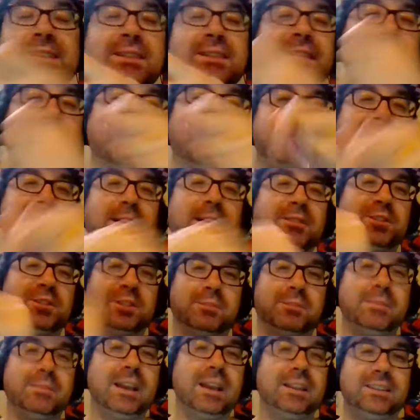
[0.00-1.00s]
and Dave
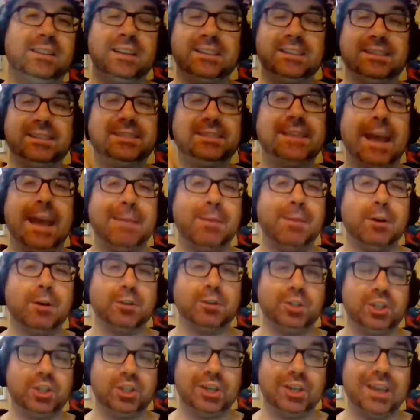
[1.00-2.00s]
Meltzer made this demo
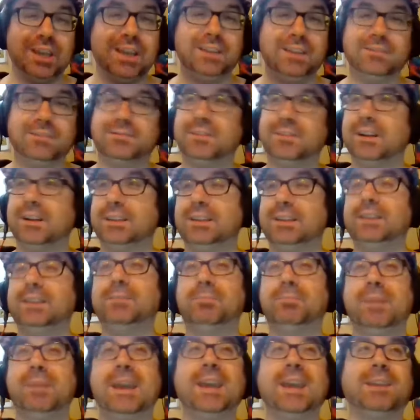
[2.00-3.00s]
shit fucking
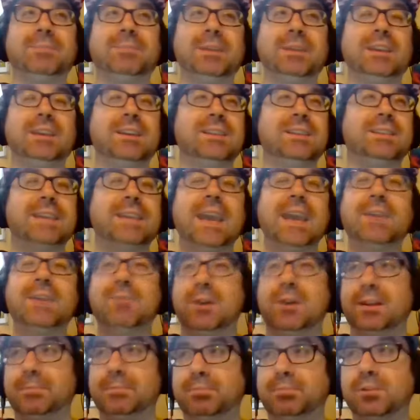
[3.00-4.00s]
big because they
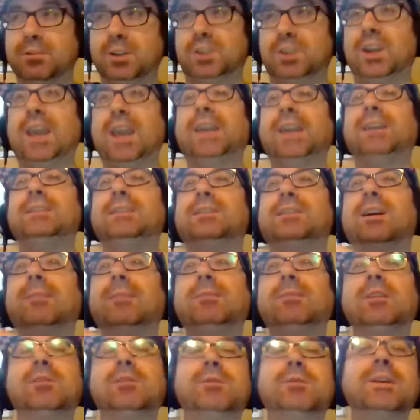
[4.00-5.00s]
want to push
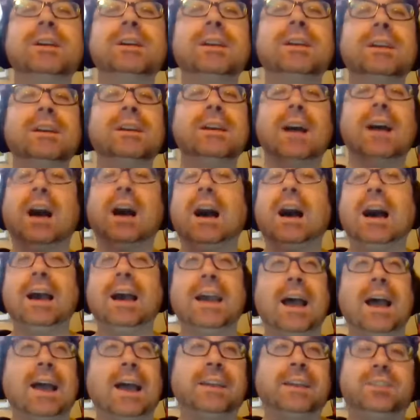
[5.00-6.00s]
AEW.
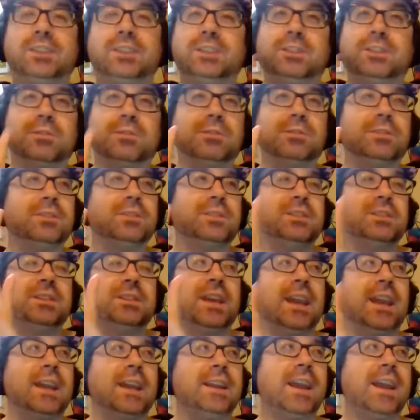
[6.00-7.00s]
I just don't
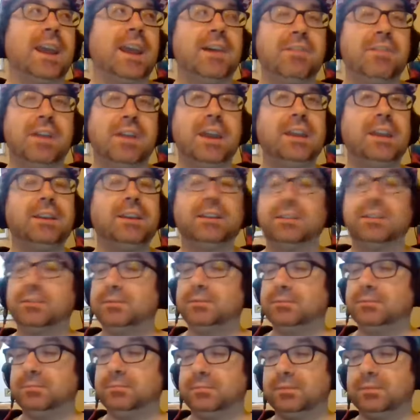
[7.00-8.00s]
understand how like
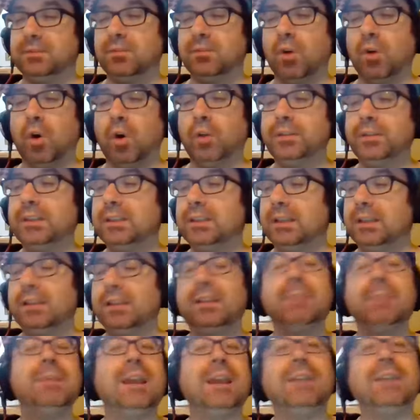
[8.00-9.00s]
all the
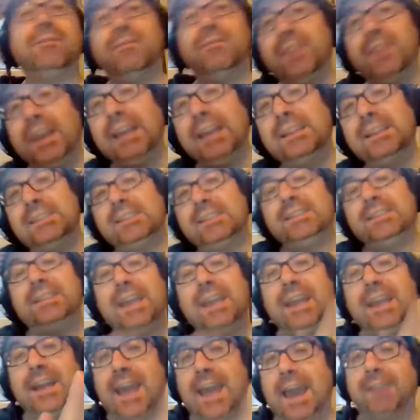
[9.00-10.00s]
if Vince
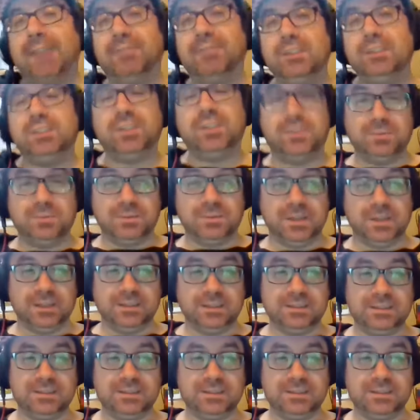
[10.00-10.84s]
did have to what